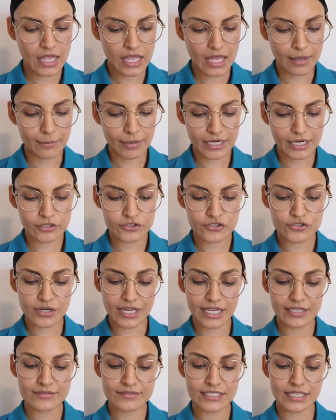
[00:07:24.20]
"A bottle
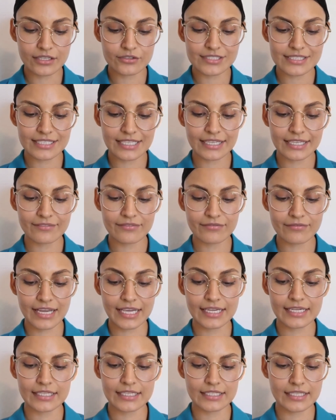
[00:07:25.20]
drive sounds like a
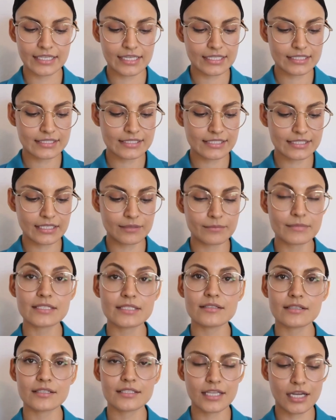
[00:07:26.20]
fine idea," said
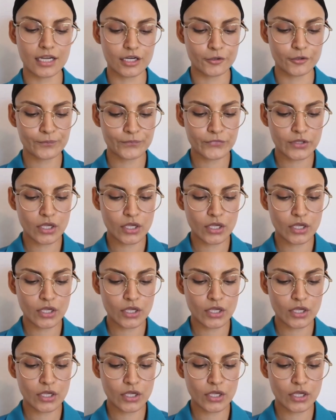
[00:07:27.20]
Mr. Todd.